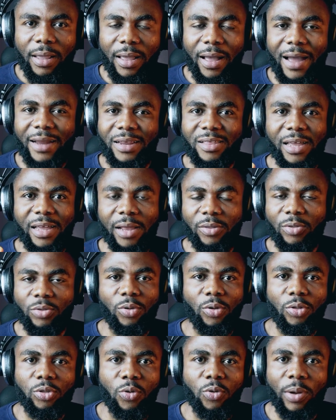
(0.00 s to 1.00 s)
I decided to
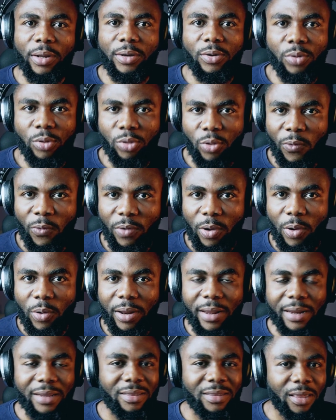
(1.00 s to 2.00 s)
just go and do this overhaul,
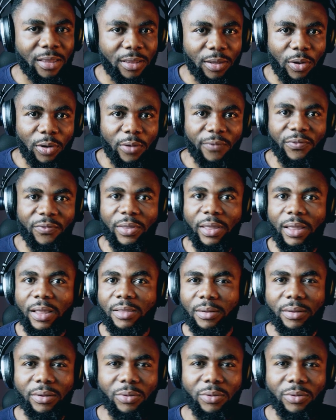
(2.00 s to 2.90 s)
and I changed a lot of things,